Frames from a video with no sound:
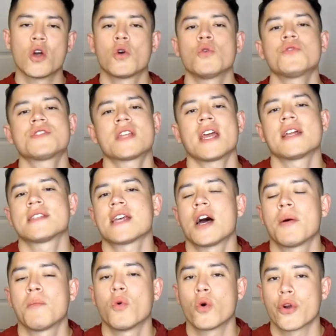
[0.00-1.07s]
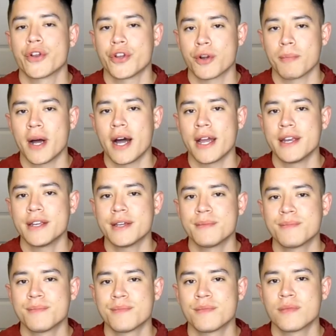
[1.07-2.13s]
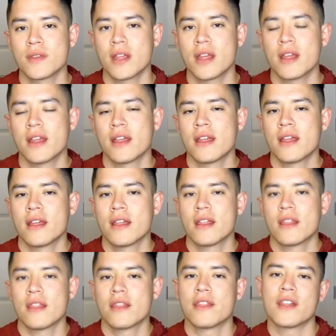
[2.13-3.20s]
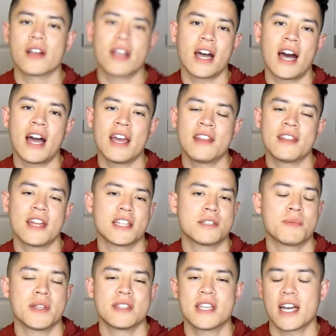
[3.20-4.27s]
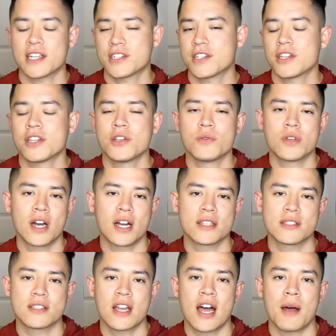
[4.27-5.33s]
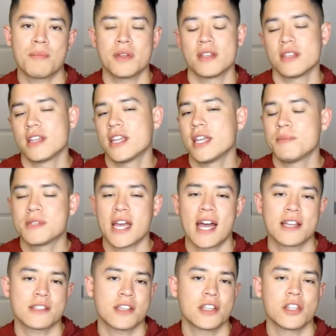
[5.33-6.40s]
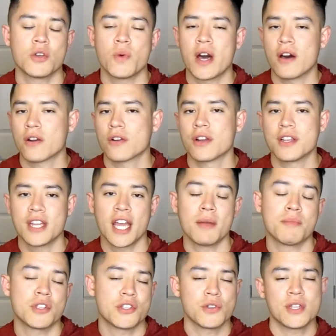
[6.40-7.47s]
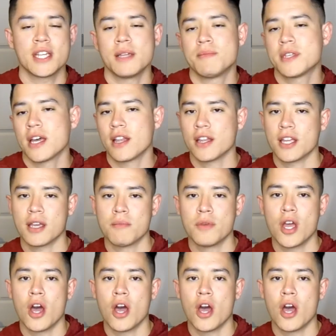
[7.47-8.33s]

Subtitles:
Who stands out more in your mind? The guy that's been texting you nonstop and keeps asking you out on a date, but you keep telling him